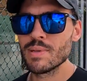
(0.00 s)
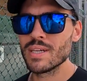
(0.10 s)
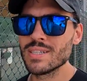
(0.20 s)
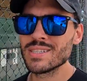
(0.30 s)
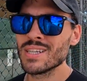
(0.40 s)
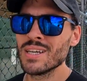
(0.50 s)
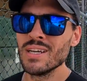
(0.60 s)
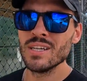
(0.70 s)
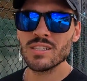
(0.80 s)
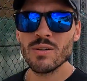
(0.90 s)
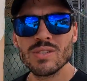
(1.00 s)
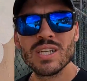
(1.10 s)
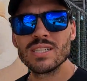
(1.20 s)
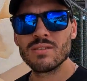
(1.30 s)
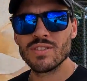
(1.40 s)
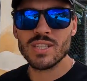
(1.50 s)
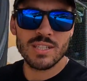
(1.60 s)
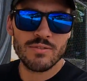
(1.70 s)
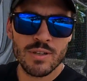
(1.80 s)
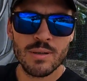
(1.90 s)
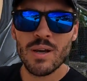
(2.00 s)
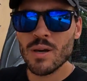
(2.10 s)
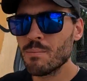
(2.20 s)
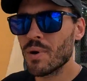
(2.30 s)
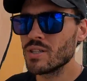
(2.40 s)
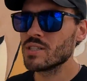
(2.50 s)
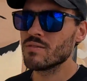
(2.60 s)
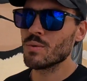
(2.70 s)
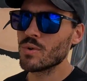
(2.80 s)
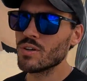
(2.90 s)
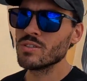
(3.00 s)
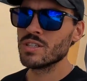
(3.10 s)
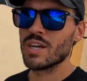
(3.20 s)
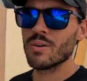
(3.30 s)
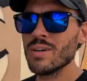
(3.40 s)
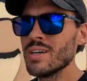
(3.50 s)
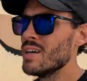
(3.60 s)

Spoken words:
Because it's always nice to visit different parts of the world, you know.